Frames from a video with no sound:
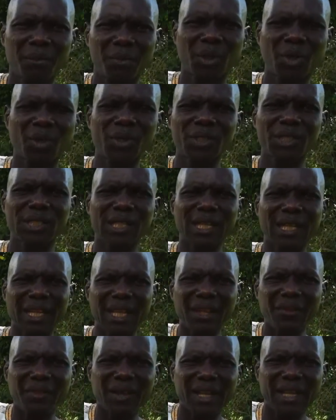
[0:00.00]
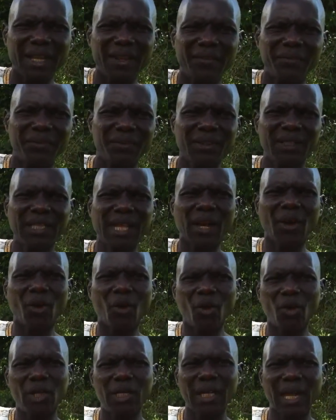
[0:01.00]
Because even if the
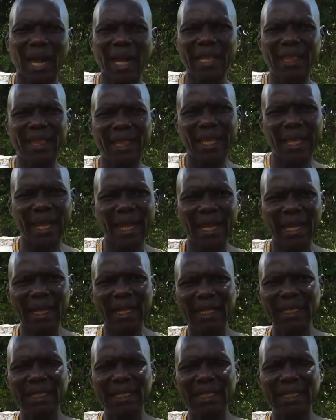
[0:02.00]
old are there,